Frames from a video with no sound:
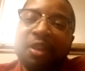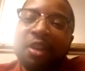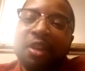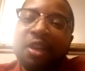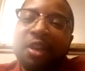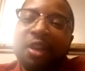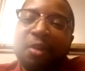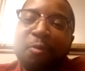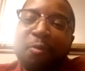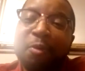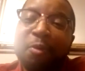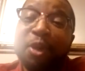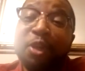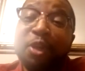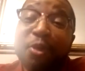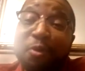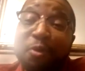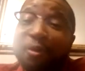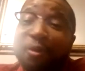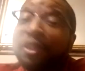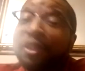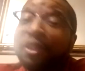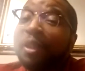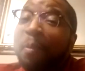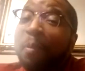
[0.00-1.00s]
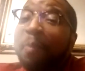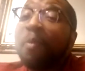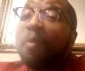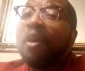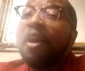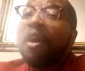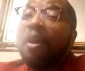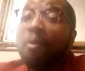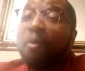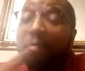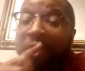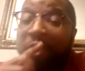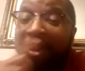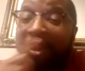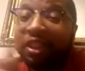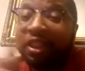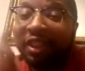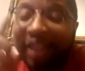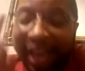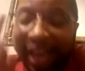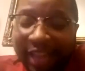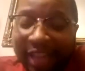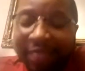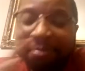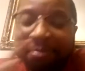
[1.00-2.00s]
Were you surprised?
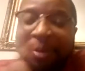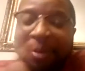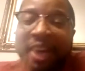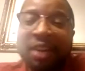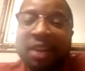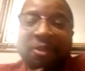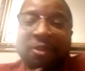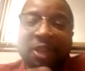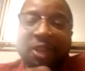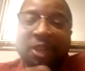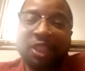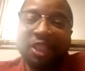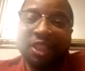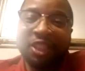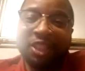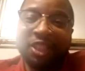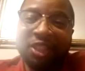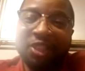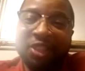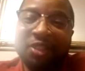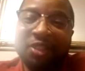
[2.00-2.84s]
That's my question to you.